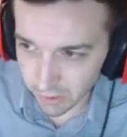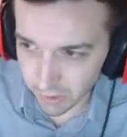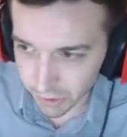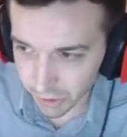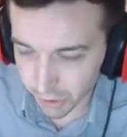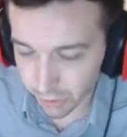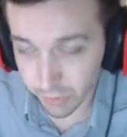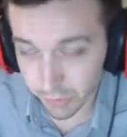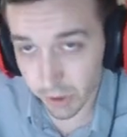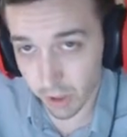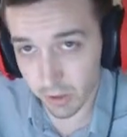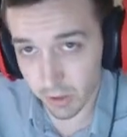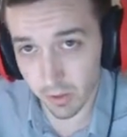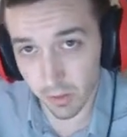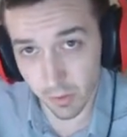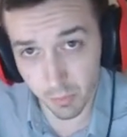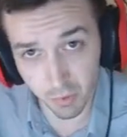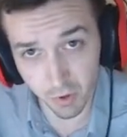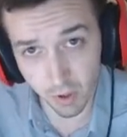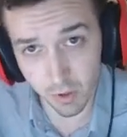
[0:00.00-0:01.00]
Two, talk of
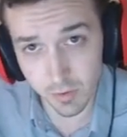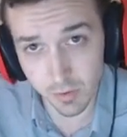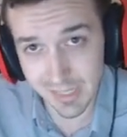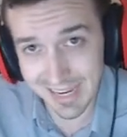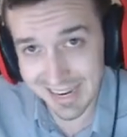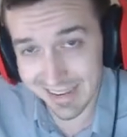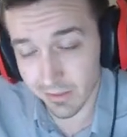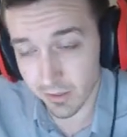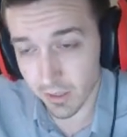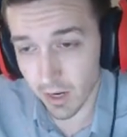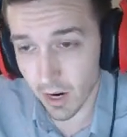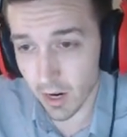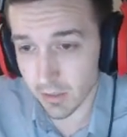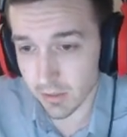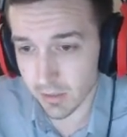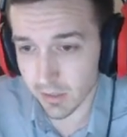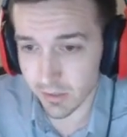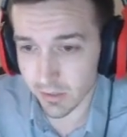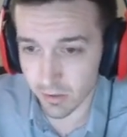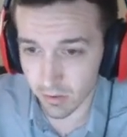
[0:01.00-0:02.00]
the pros and the
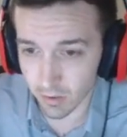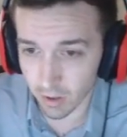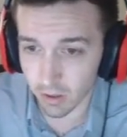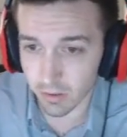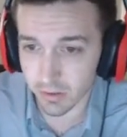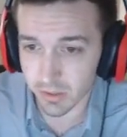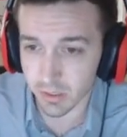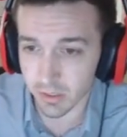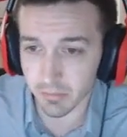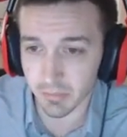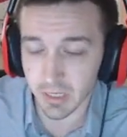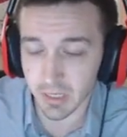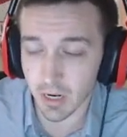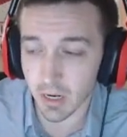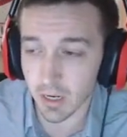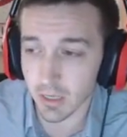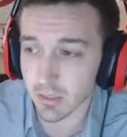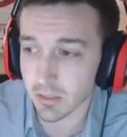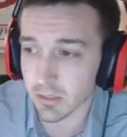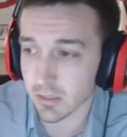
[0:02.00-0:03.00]
cons, because there are some
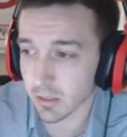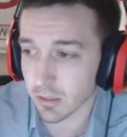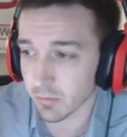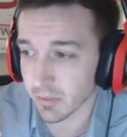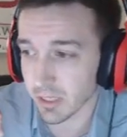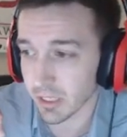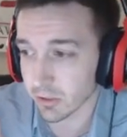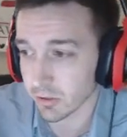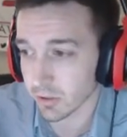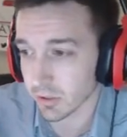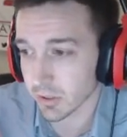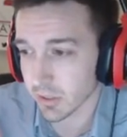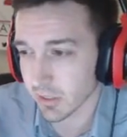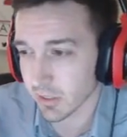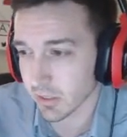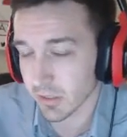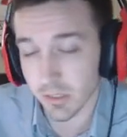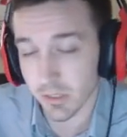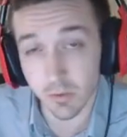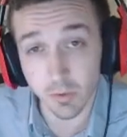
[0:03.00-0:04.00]
cons. It'll be interesting
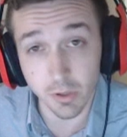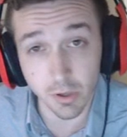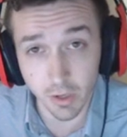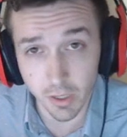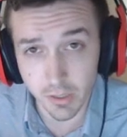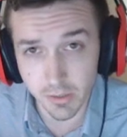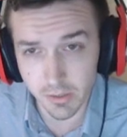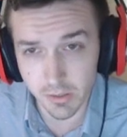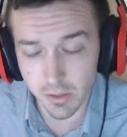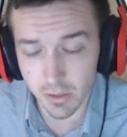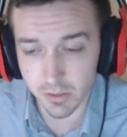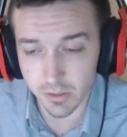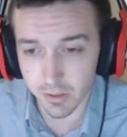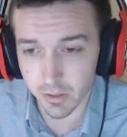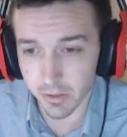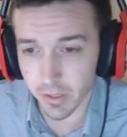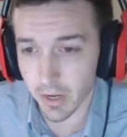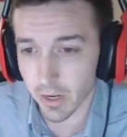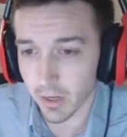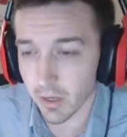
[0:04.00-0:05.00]
to see what your guys' thoughts are
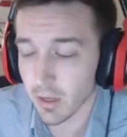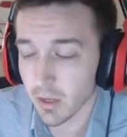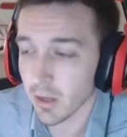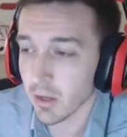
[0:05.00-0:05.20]
on that.